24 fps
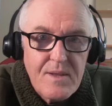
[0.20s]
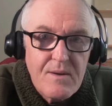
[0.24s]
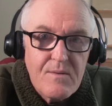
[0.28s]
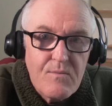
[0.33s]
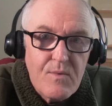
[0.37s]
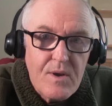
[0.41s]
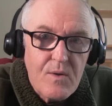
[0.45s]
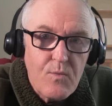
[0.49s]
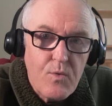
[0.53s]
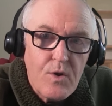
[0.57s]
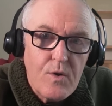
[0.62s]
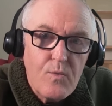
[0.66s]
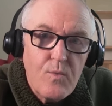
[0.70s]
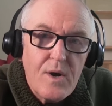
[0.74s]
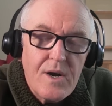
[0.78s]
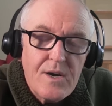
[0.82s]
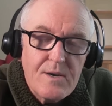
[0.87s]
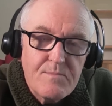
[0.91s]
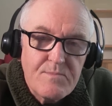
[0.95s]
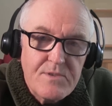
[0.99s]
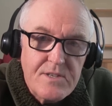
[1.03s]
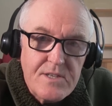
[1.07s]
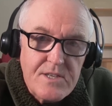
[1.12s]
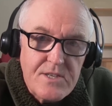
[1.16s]
Well, a warm
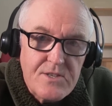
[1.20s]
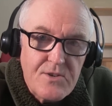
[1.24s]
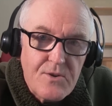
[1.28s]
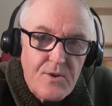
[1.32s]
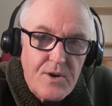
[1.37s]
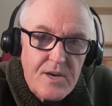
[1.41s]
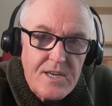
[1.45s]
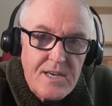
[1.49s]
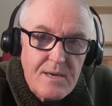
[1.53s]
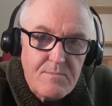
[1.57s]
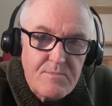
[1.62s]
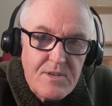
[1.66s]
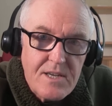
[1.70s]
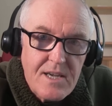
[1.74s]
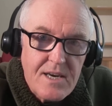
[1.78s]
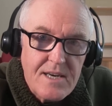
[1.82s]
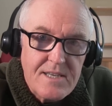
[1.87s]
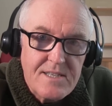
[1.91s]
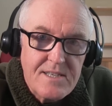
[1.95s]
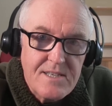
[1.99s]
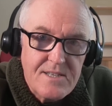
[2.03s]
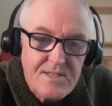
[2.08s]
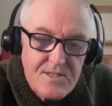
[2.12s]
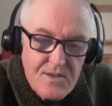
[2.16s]
welcome to this talk, and I'm
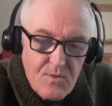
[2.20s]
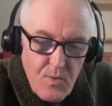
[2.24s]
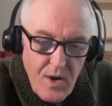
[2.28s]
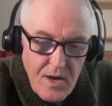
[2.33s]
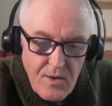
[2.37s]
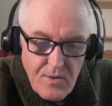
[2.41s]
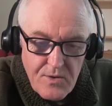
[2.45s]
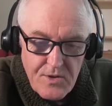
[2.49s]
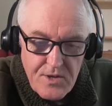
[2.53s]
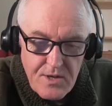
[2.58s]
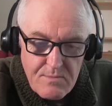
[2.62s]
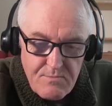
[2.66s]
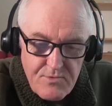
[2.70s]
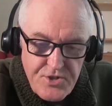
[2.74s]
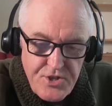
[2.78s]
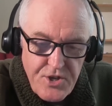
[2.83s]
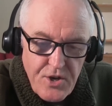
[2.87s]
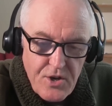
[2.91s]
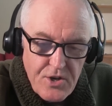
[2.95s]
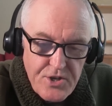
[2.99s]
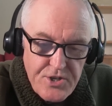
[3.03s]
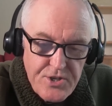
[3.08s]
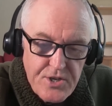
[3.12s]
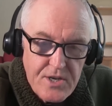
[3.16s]
delighted to welcome
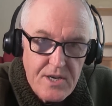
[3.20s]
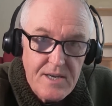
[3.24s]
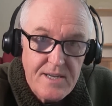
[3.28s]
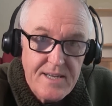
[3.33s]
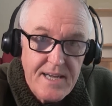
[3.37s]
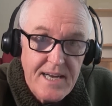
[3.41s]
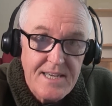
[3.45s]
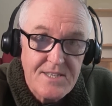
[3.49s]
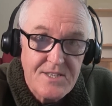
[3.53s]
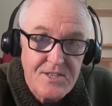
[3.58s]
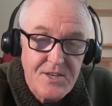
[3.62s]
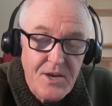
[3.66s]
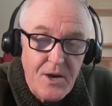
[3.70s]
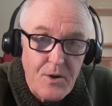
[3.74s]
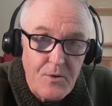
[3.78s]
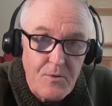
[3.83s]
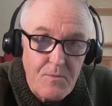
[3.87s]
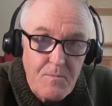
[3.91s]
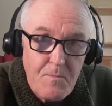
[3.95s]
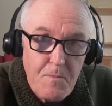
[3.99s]
Josh Guetzkow.